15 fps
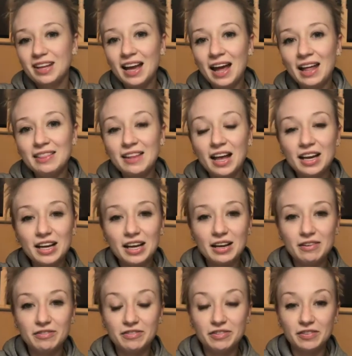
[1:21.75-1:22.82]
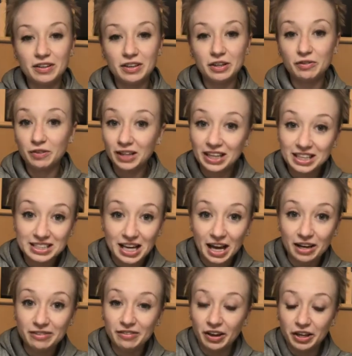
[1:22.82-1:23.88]
And then if you feel like it's
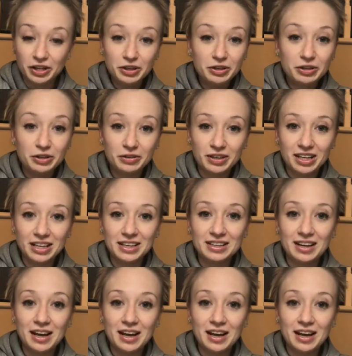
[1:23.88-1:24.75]
adding value, you can